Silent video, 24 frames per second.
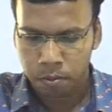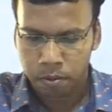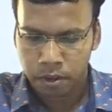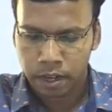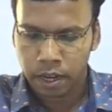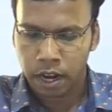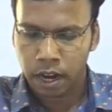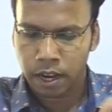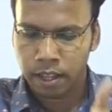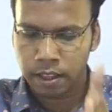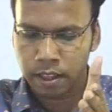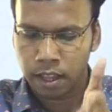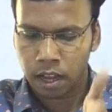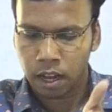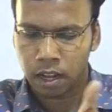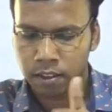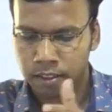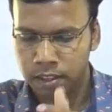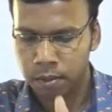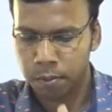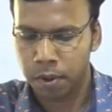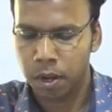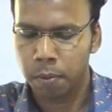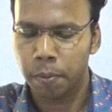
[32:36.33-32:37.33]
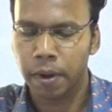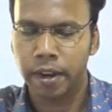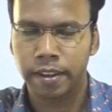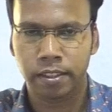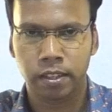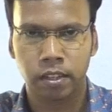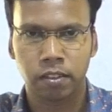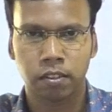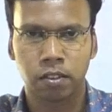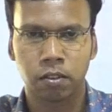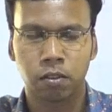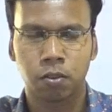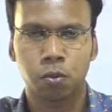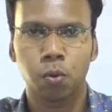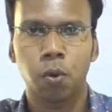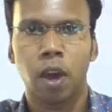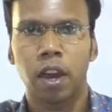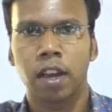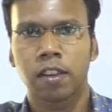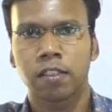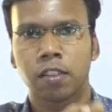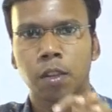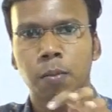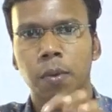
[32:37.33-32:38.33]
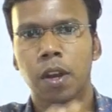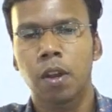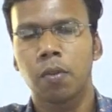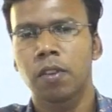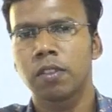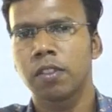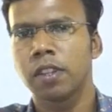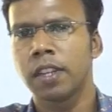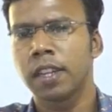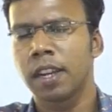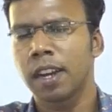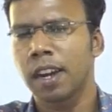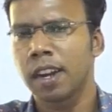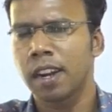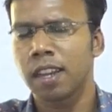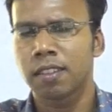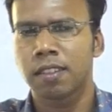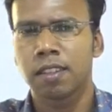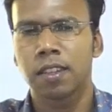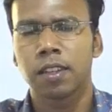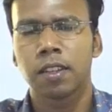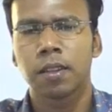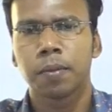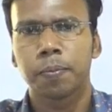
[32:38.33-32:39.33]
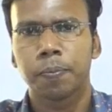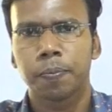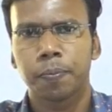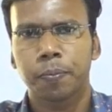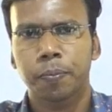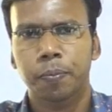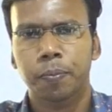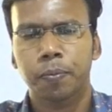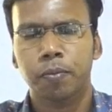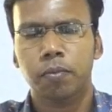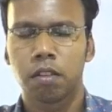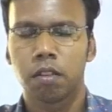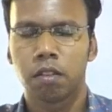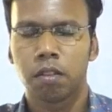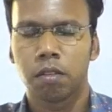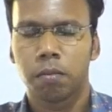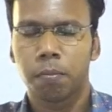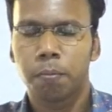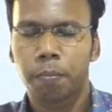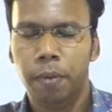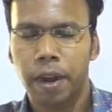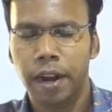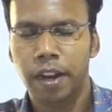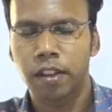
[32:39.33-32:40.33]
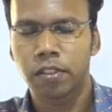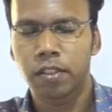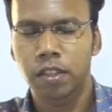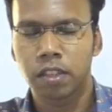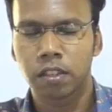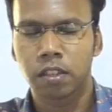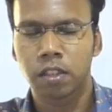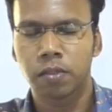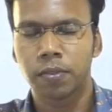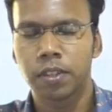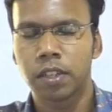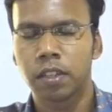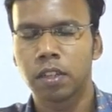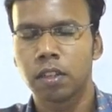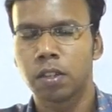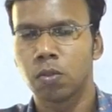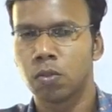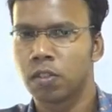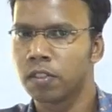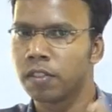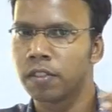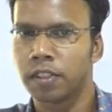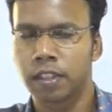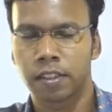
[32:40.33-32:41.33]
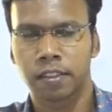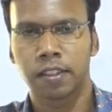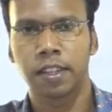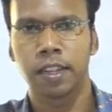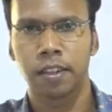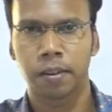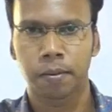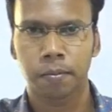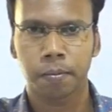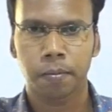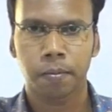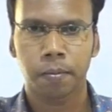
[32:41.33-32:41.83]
Regarding the Agastya Bias Reserve. So Agastya was declared as a bias reserve in 2016,